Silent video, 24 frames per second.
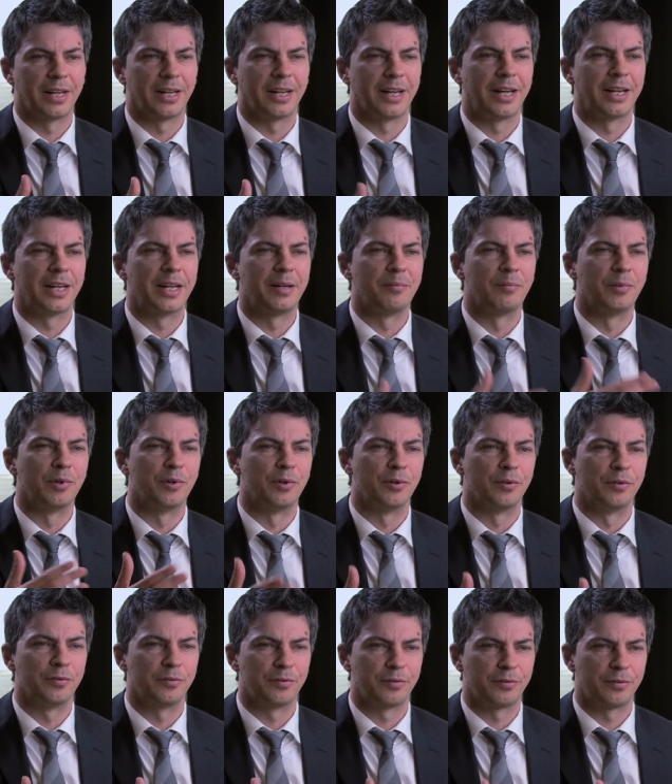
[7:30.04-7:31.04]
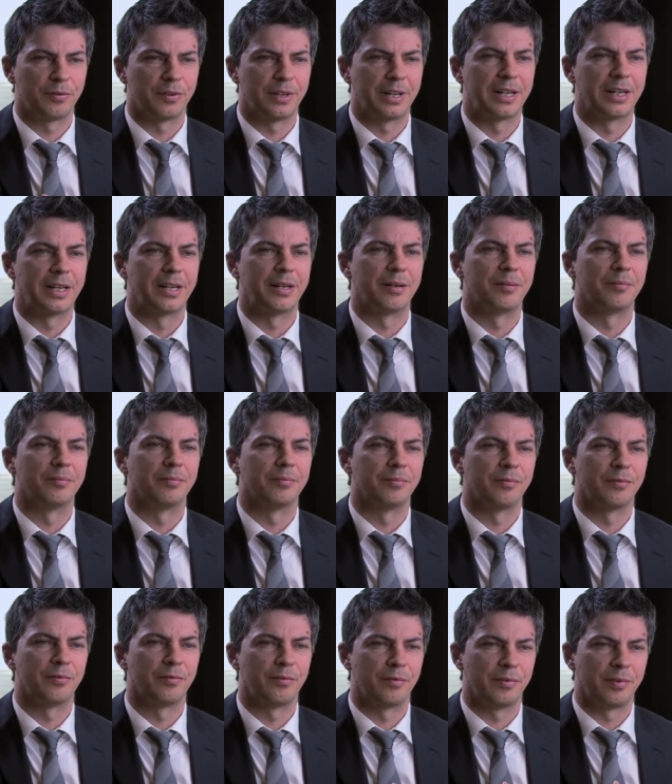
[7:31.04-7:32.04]
any move
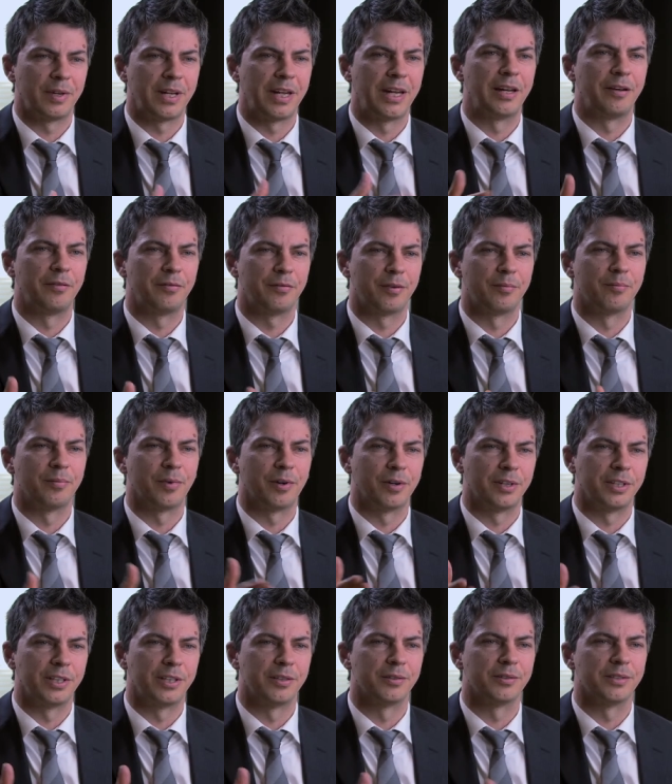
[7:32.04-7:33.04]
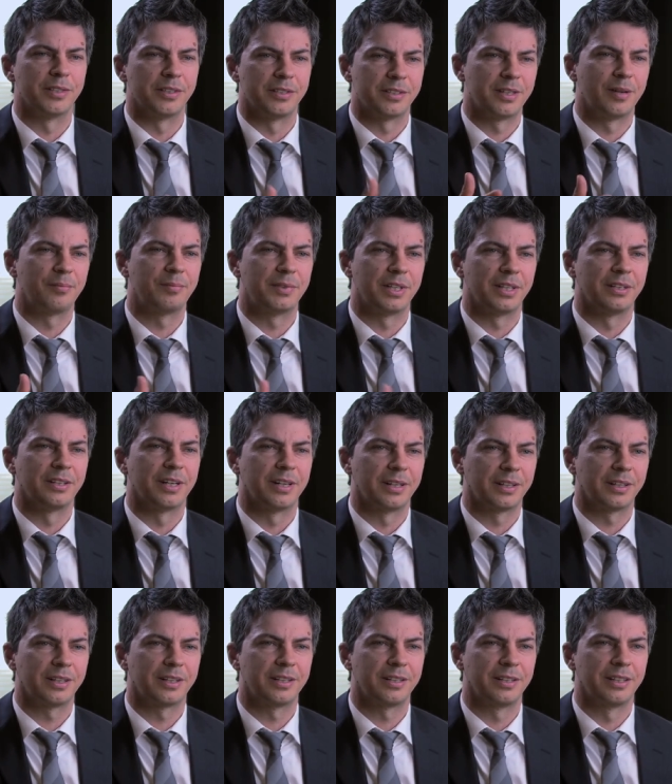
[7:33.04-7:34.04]
here from bond yields is something
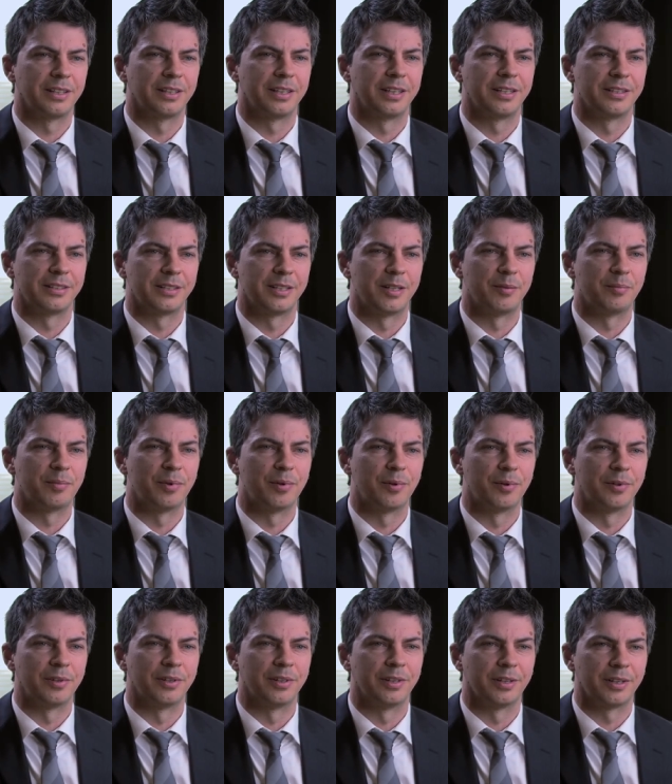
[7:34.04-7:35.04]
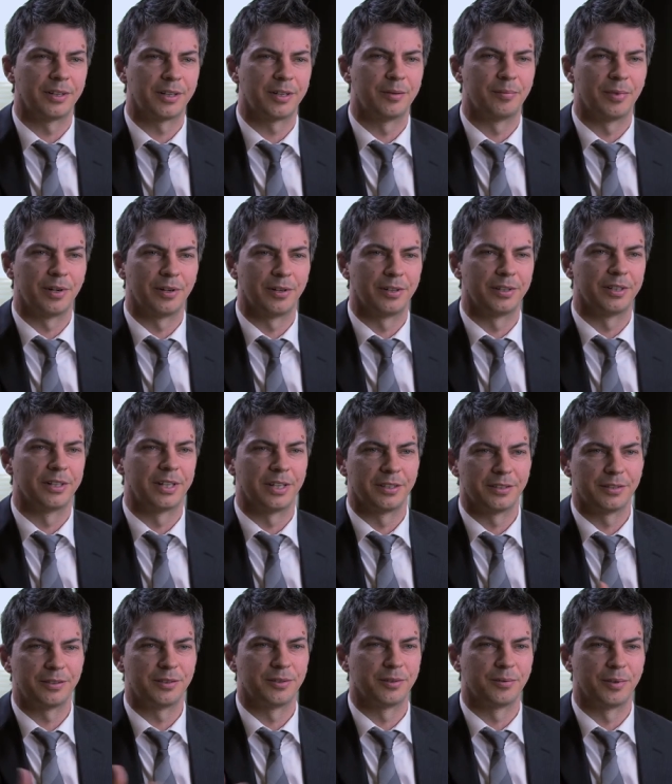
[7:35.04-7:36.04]
that clearly is an important component
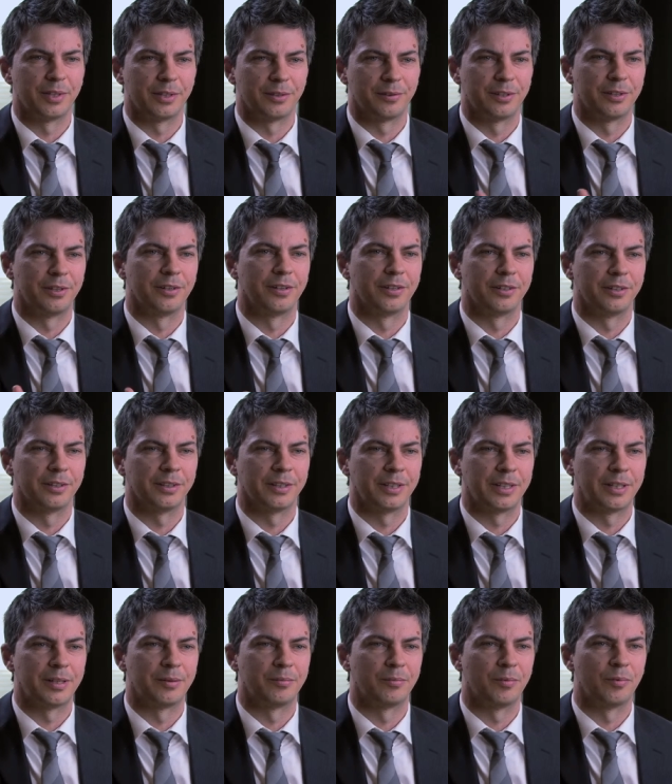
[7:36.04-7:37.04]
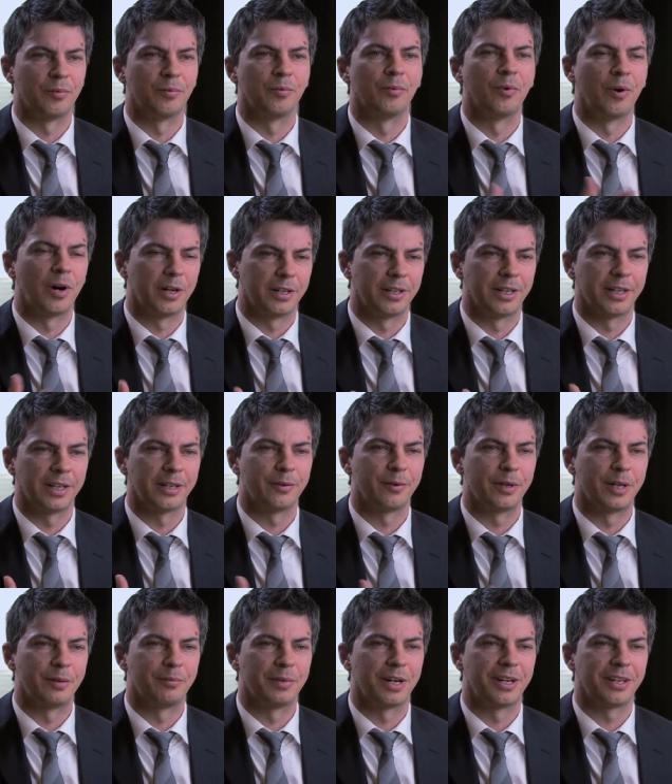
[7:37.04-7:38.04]
as to whether or not what
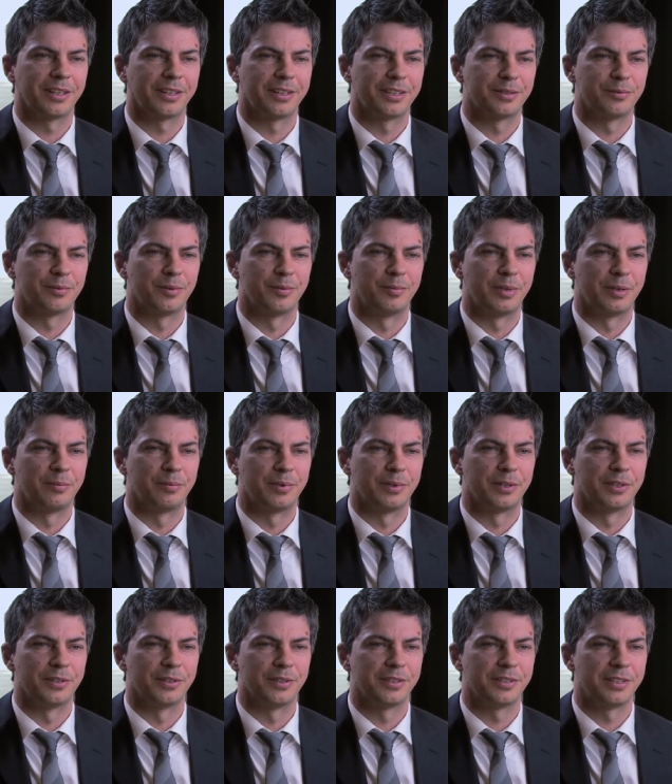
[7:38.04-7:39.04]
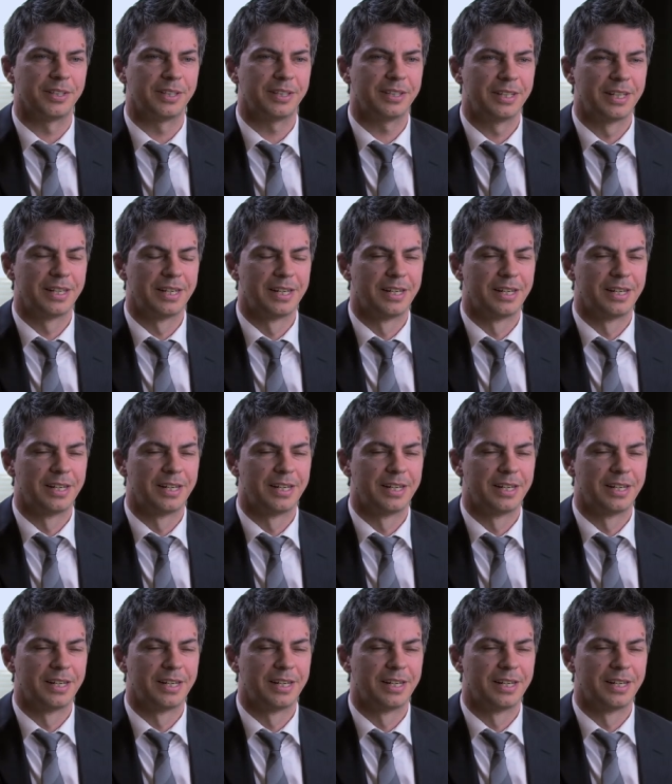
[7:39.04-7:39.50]
equity markets will be producing.